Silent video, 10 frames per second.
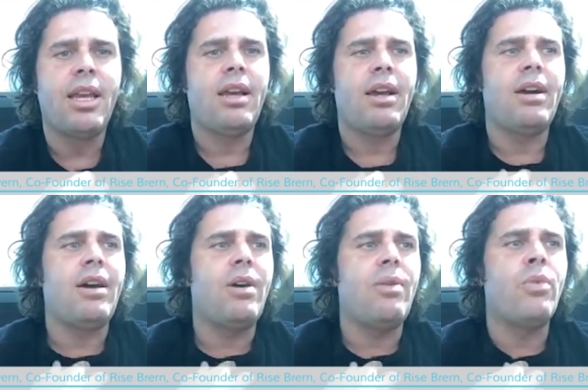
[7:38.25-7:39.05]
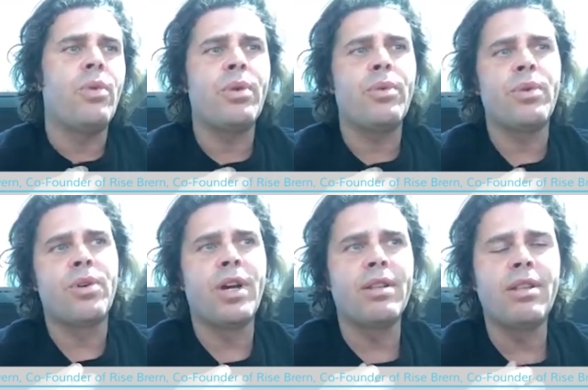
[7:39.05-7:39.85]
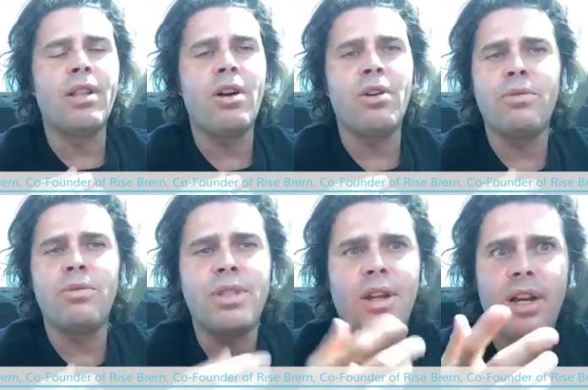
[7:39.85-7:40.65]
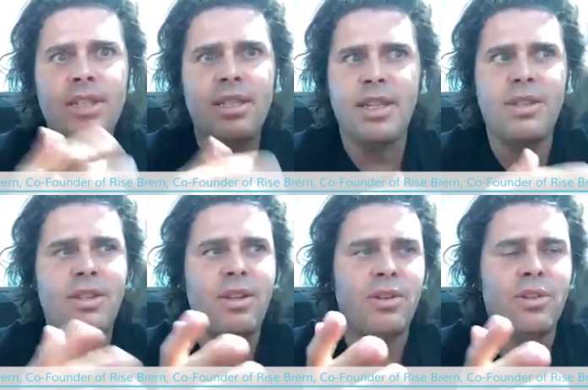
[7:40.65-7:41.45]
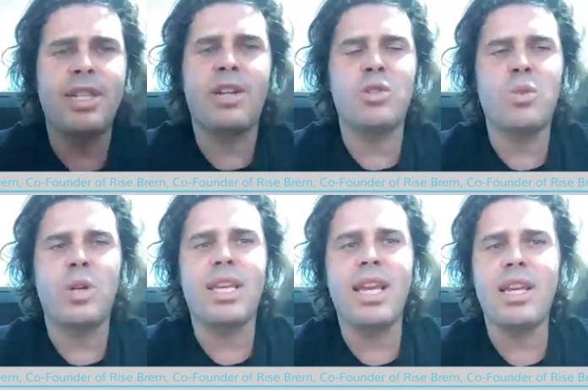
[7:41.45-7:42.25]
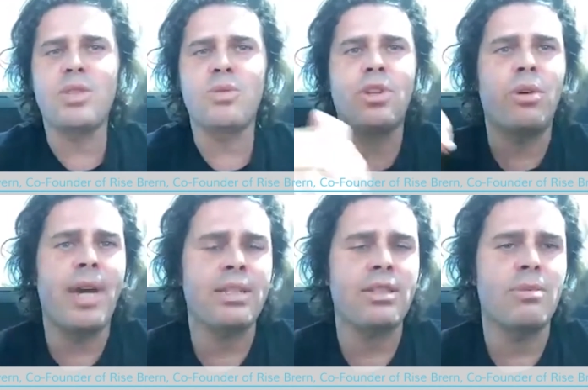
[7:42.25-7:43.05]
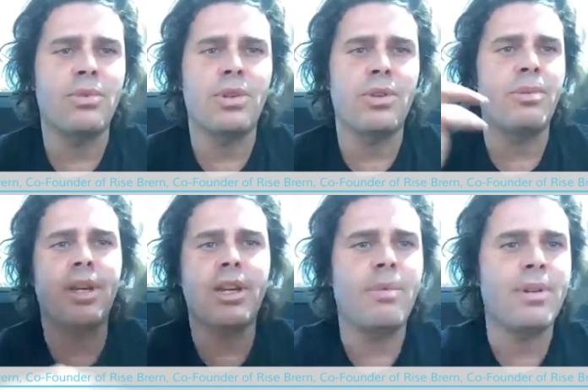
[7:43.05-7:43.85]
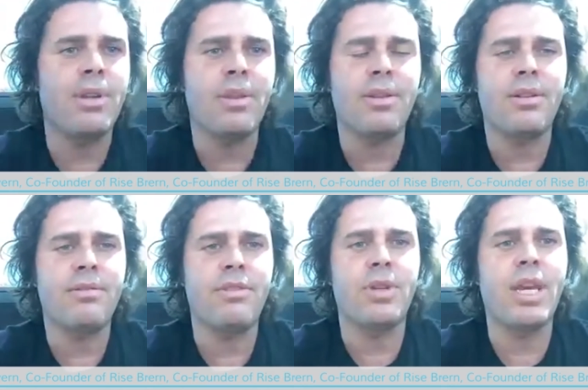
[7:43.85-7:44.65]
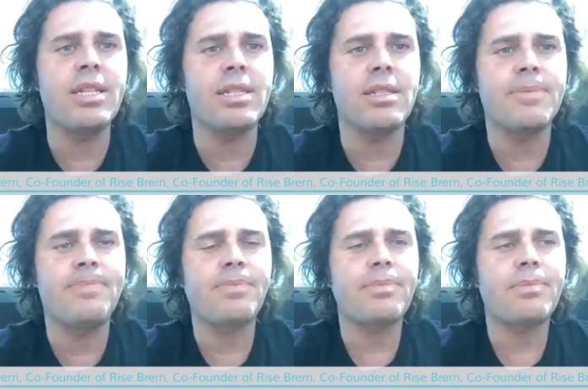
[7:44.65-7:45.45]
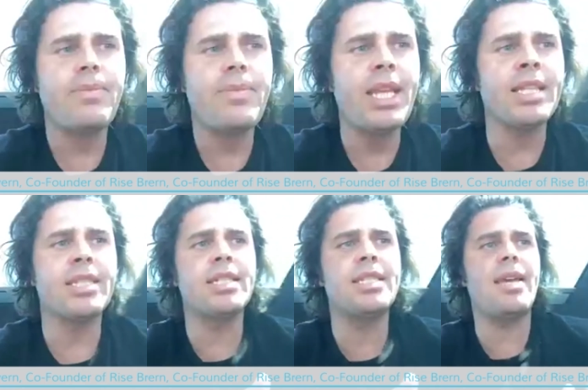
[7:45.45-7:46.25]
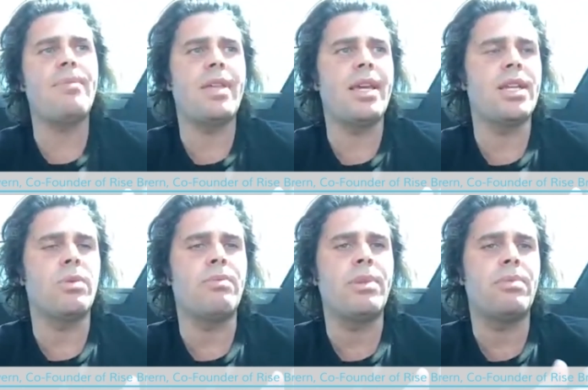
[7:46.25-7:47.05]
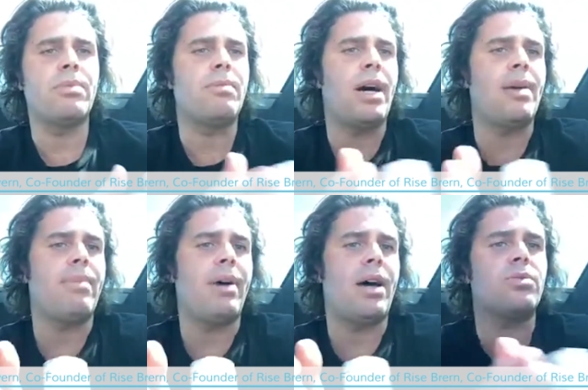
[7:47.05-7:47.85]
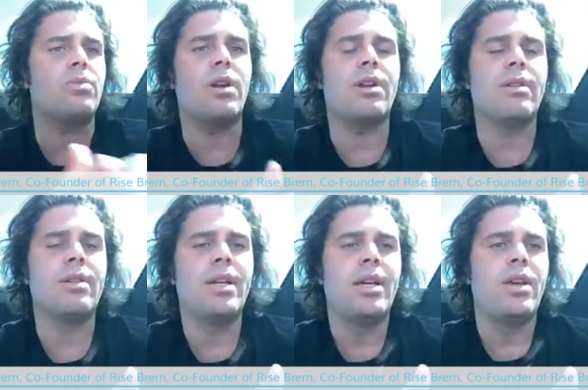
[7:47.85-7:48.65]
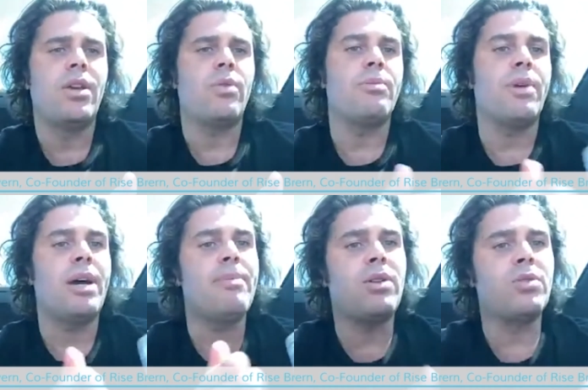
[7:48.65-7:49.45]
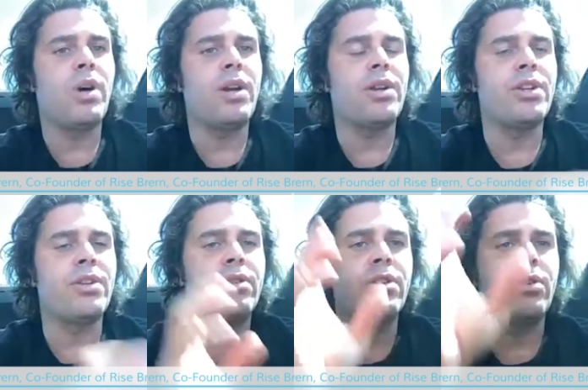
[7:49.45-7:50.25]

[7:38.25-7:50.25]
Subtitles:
when we would run low, to us, like, you're only down to 20 cans, we go back to the brewery, we pick up another few cases. It's the same thing as when people buy bottled water. When you buy bottled water, you don't go in